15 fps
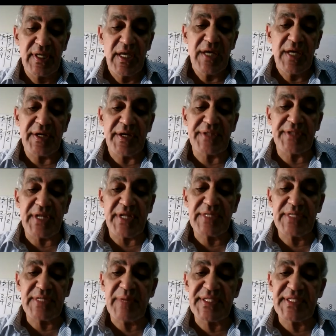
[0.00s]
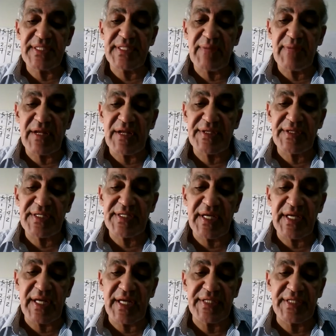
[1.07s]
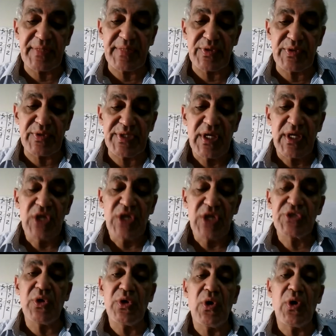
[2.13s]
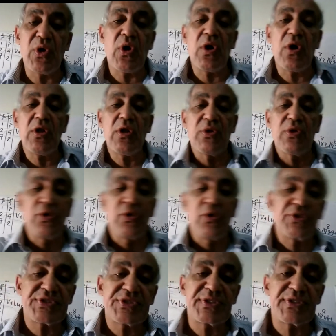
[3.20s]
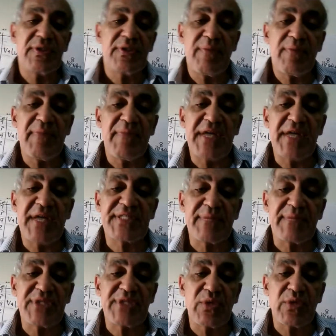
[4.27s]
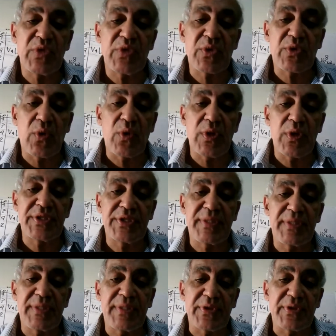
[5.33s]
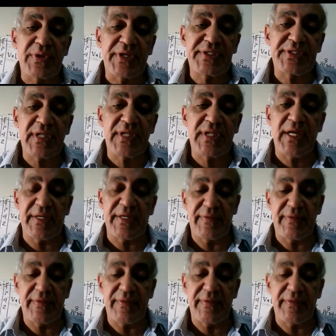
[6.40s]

characterized by similar design attributes. So all those make something we call it the product line.